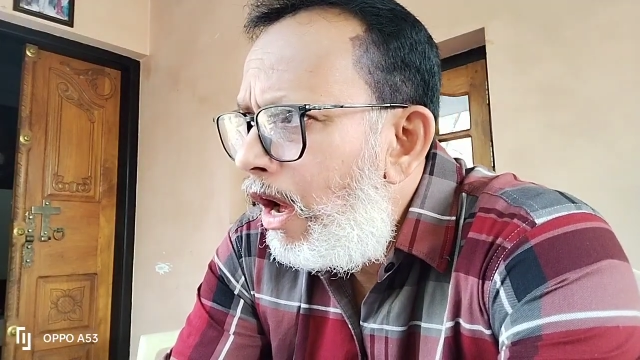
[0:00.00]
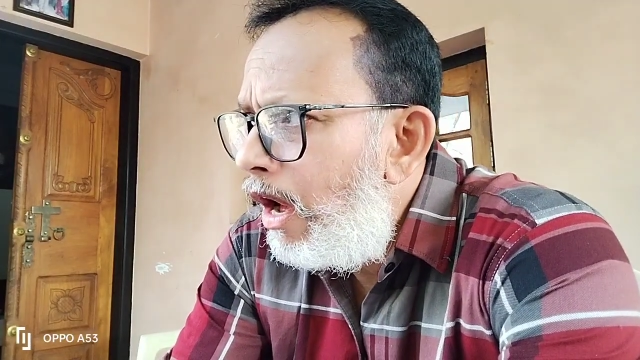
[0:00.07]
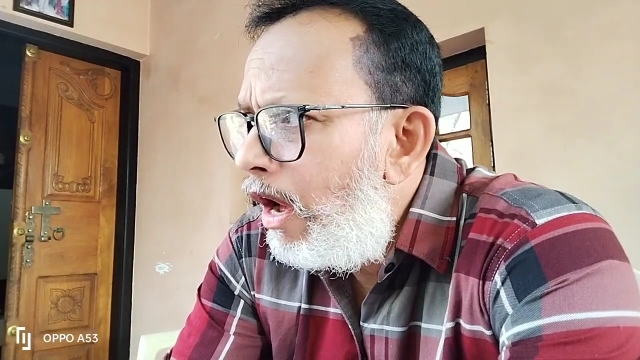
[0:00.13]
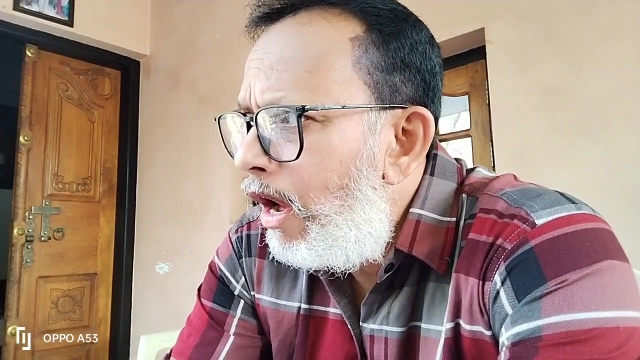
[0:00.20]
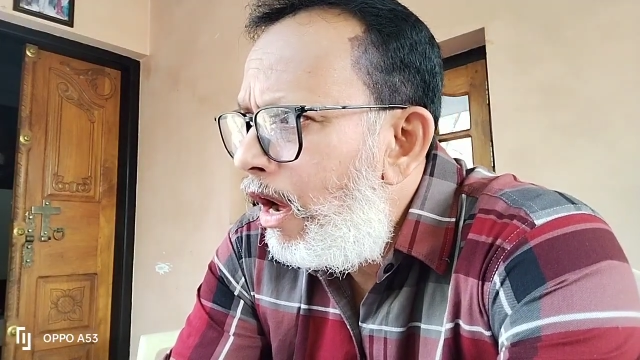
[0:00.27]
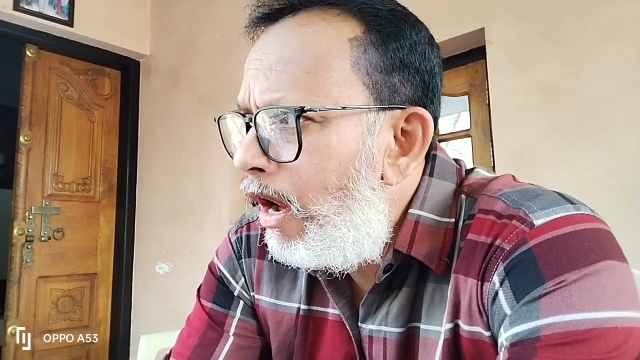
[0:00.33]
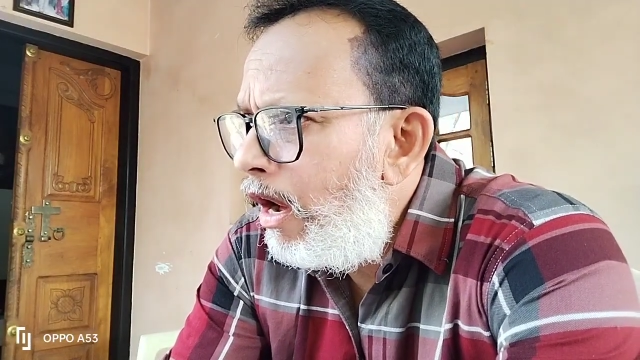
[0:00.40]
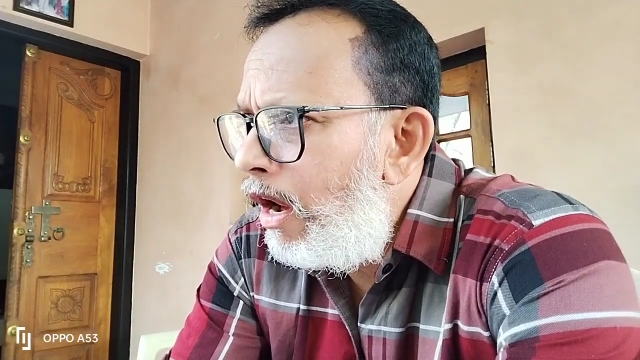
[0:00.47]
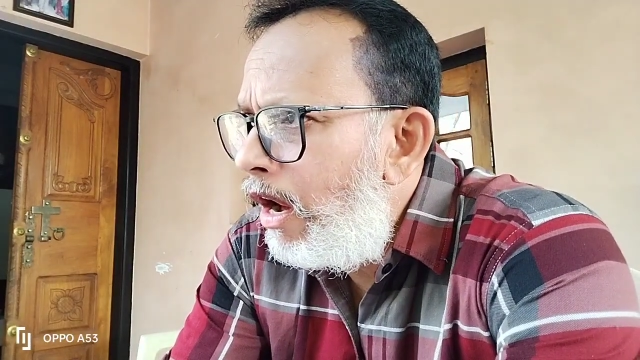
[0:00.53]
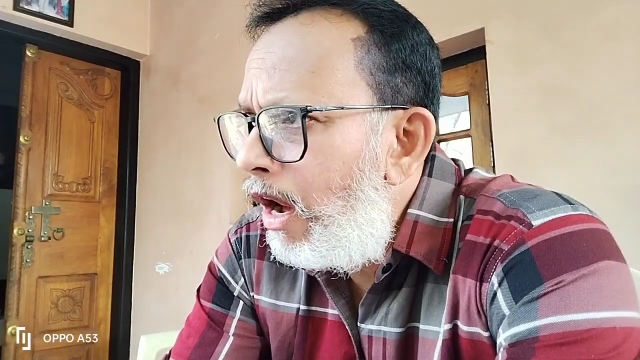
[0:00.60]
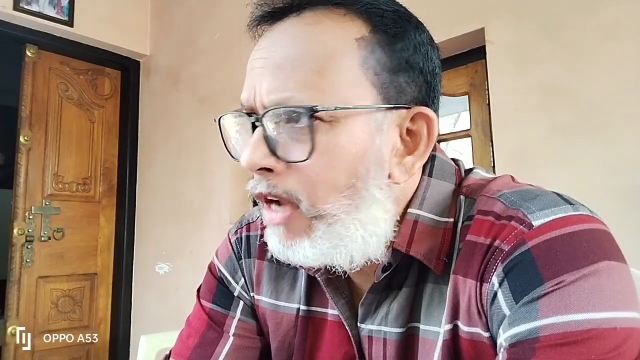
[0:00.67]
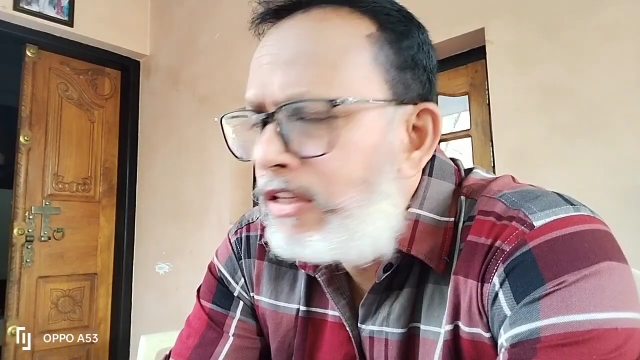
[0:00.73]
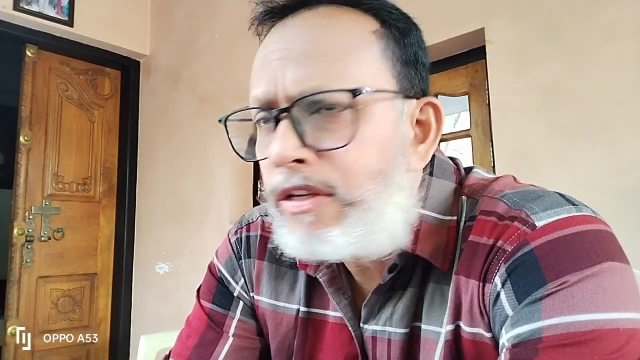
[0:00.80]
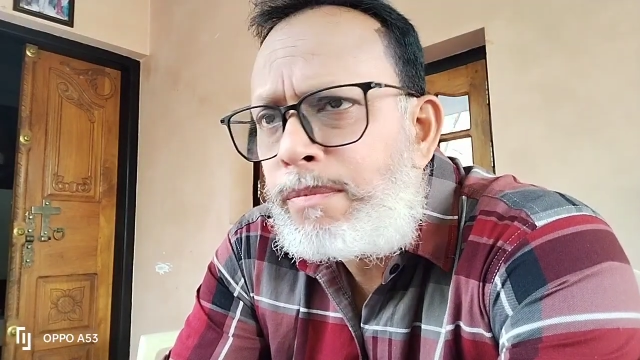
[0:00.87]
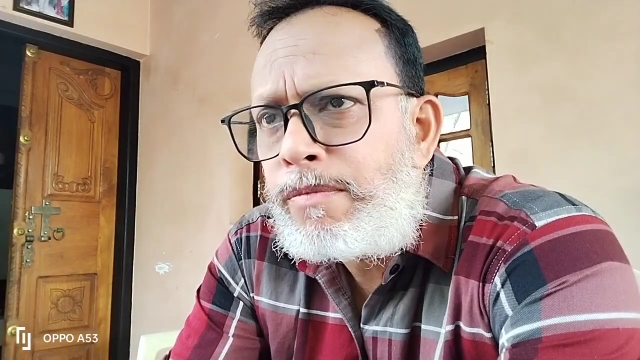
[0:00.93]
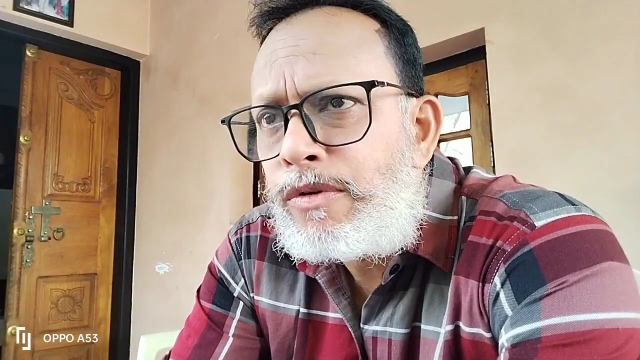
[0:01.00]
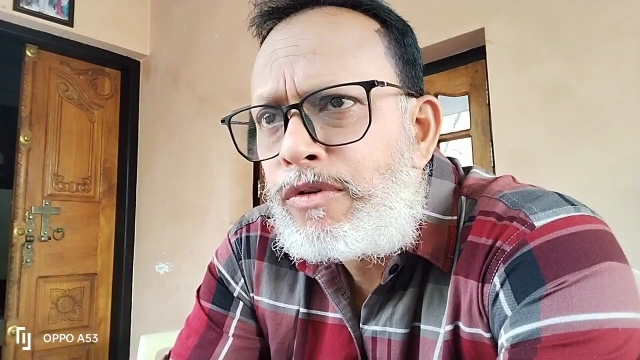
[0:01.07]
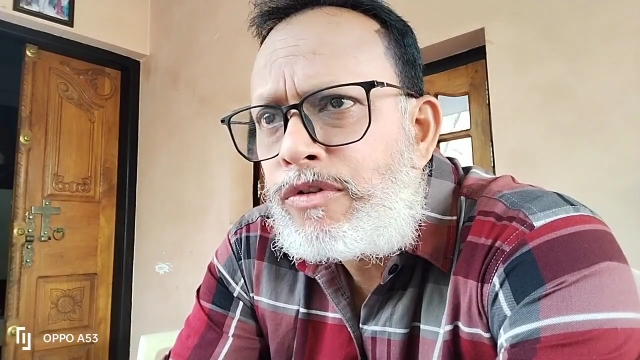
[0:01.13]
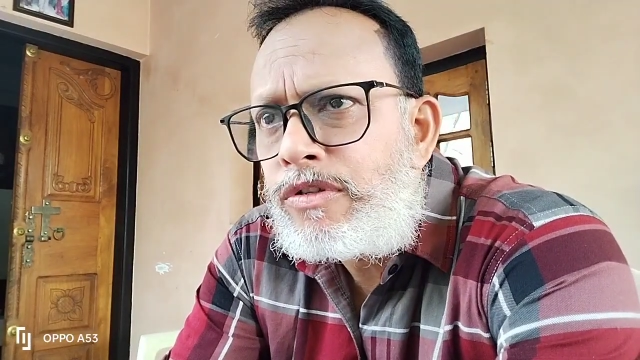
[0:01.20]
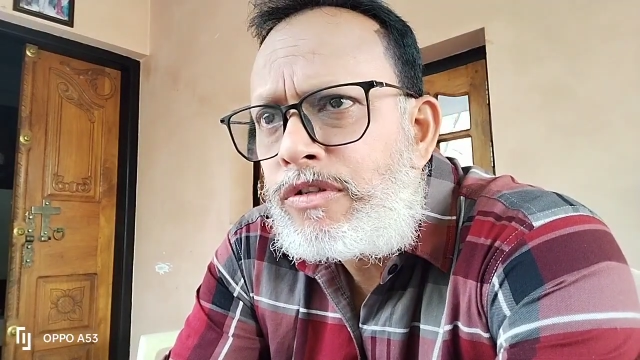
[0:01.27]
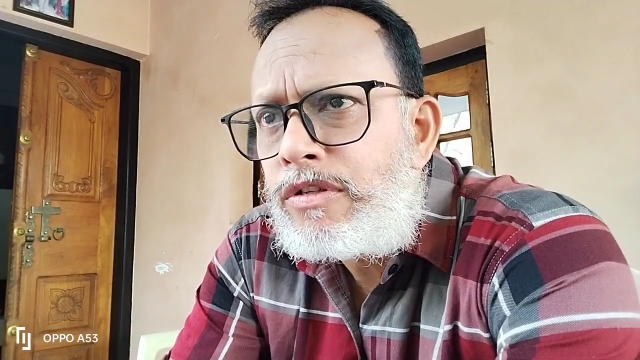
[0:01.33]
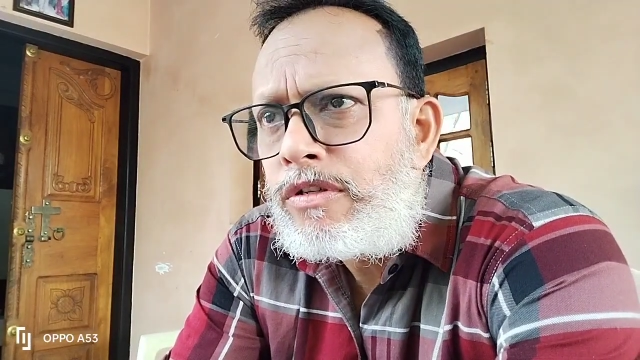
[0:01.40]
I
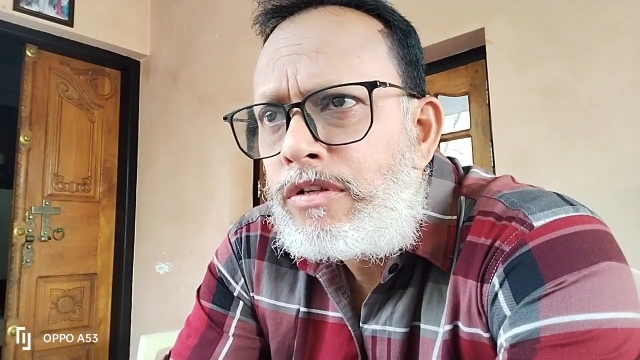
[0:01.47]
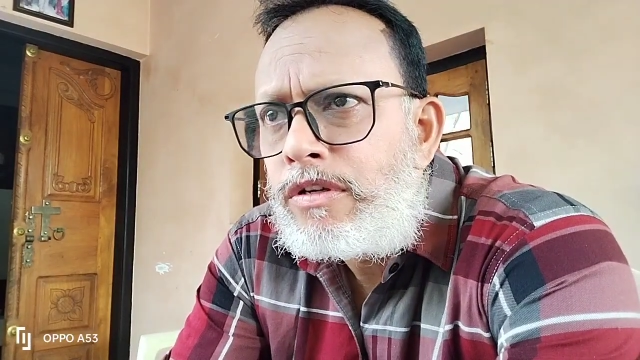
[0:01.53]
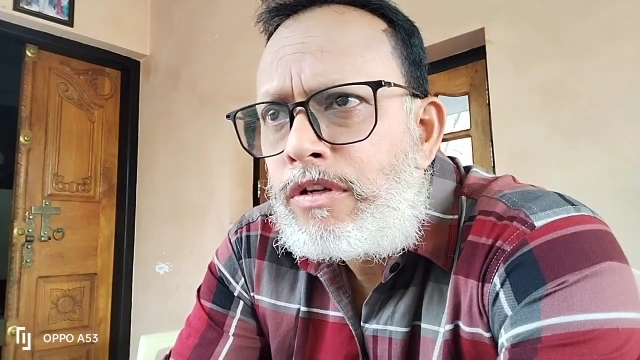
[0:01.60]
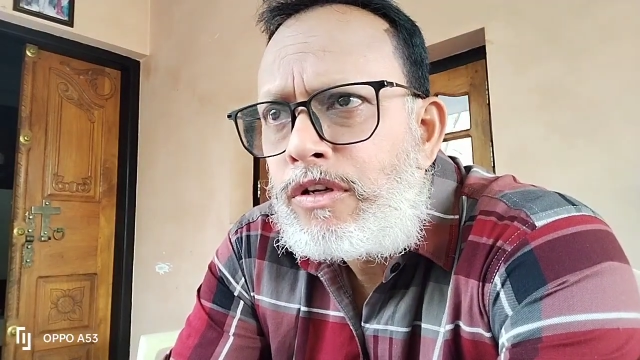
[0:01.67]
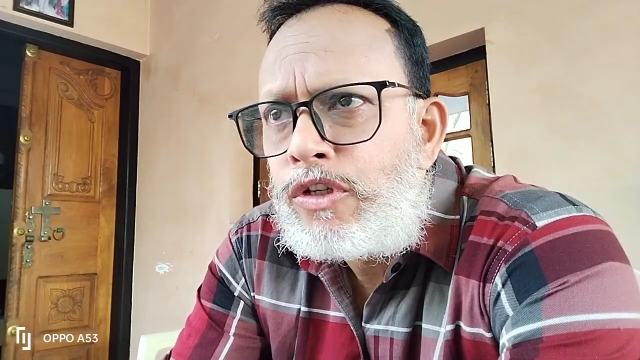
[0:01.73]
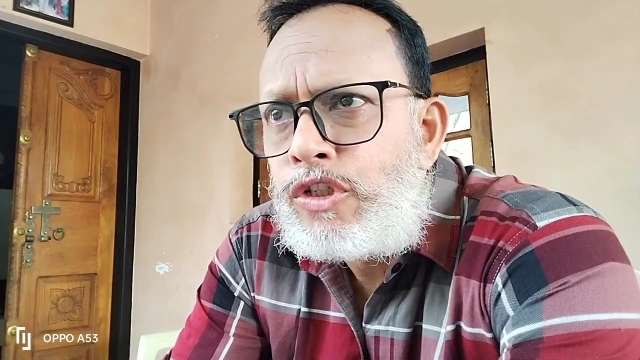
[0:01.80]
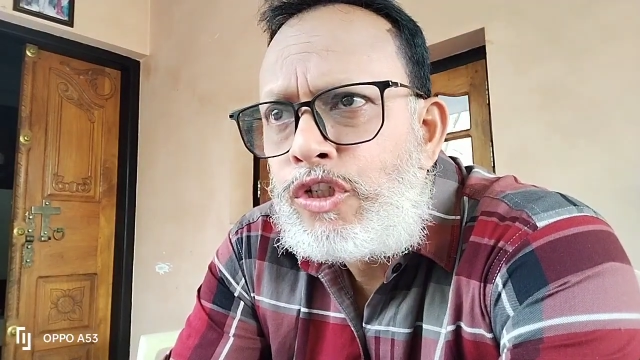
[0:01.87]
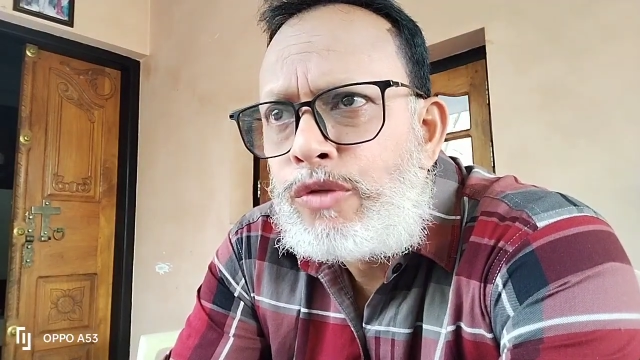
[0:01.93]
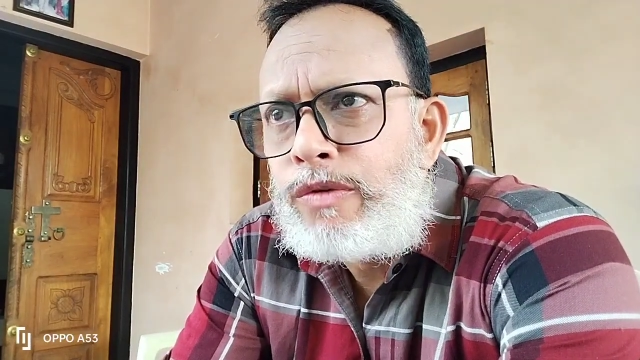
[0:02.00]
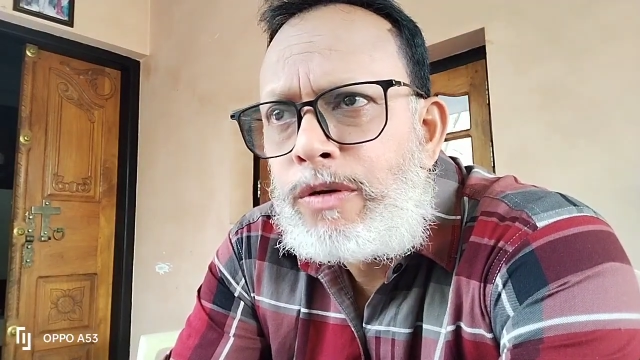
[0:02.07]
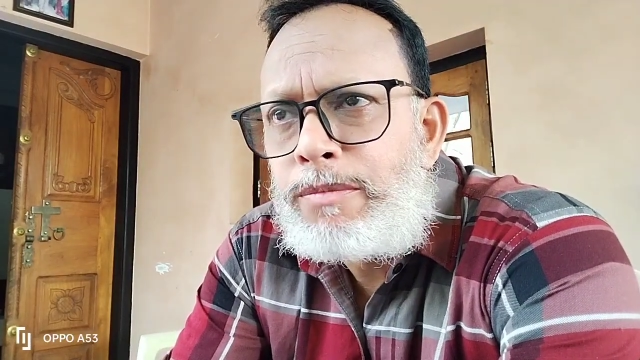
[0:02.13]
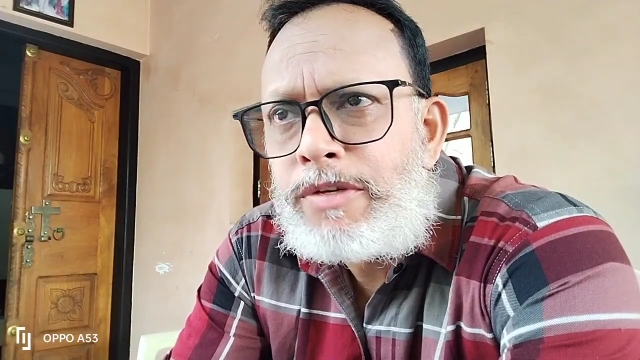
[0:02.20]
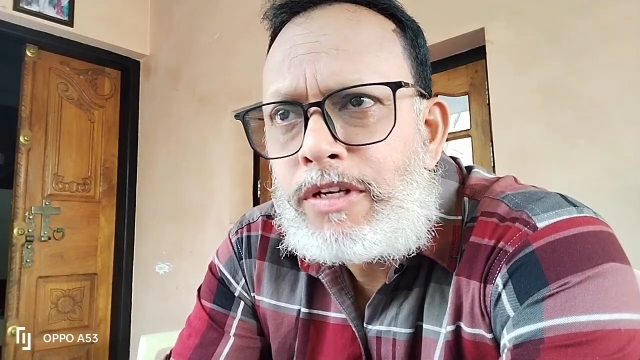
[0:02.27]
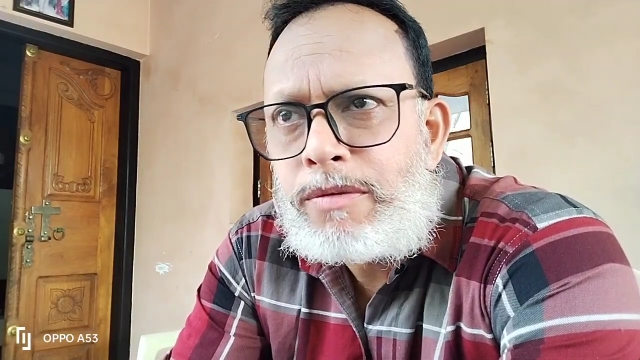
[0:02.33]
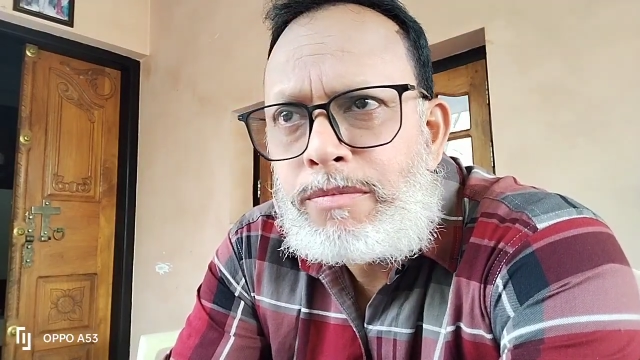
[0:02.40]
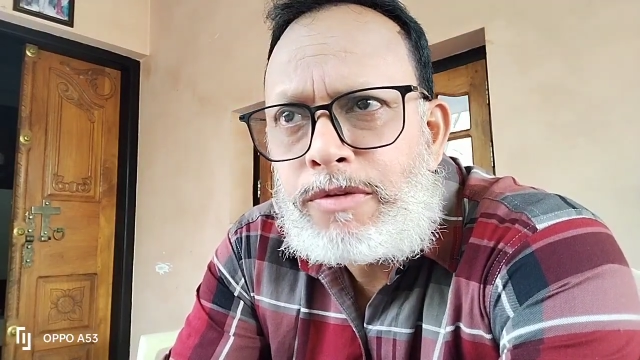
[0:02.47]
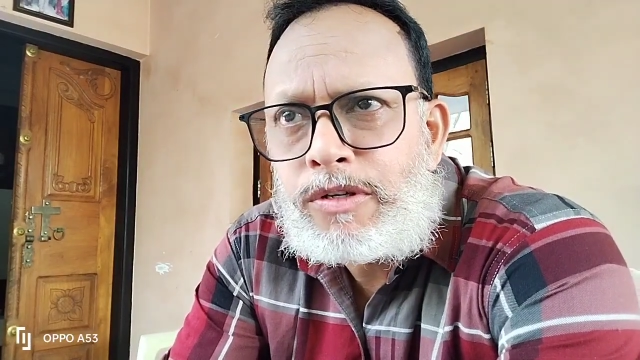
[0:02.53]
suppose you will be able